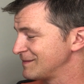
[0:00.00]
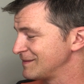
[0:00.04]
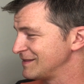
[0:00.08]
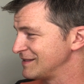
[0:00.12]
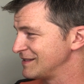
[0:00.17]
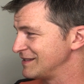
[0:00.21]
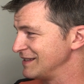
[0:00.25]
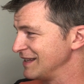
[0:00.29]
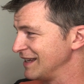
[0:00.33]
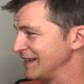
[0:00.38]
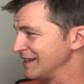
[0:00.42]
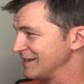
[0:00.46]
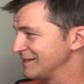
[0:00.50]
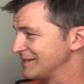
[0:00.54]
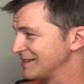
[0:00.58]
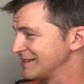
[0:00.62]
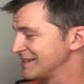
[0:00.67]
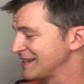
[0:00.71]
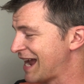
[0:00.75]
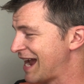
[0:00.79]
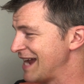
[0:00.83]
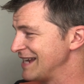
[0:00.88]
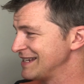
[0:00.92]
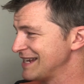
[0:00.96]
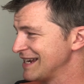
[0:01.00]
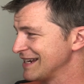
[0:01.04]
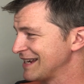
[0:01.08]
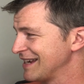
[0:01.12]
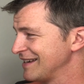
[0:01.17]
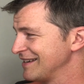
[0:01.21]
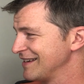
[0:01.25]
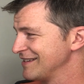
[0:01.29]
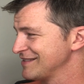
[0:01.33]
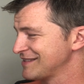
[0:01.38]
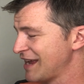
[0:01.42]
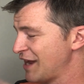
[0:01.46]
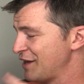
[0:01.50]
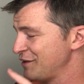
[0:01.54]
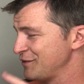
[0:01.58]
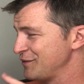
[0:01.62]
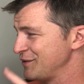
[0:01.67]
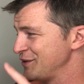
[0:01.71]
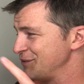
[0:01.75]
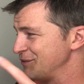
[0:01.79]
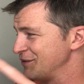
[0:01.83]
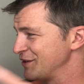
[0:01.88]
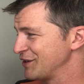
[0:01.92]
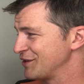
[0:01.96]
like sky deck, I guess. I don't know
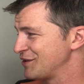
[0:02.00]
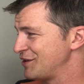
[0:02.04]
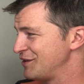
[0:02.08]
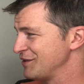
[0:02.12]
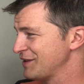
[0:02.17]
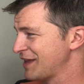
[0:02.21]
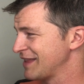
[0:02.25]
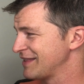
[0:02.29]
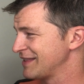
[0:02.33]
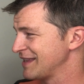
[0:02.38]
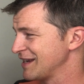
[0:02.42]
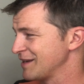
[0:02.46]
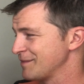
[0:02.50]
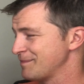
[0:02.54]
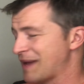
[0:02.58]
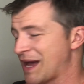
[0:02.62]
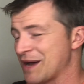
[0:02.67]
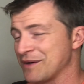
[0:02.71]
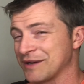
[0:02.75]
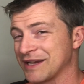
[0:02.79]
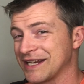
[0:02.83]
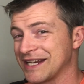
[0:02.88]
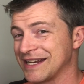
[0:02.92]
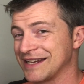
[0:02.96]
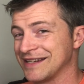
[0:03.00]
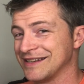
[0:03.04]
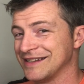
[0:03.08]
what you want to call that thing, balcony.